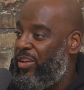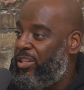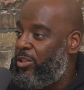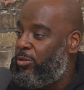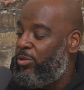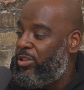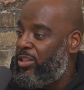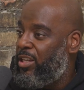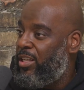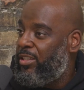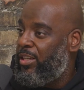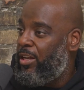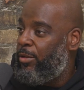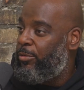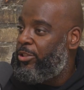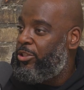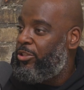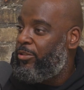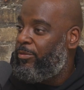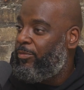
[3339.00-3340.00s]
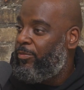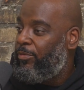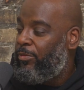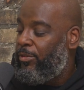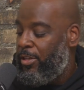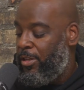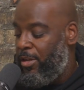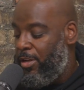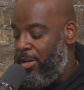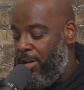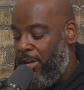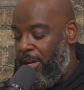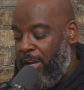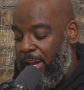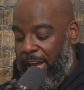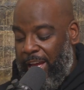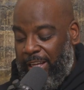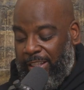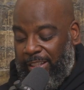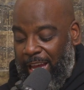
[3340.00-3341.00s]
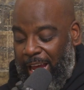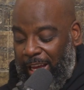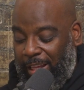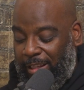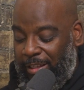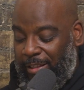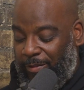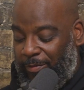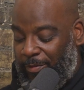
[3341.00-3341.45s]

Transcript: faced croissant sandwich? I have no idea. Exactly.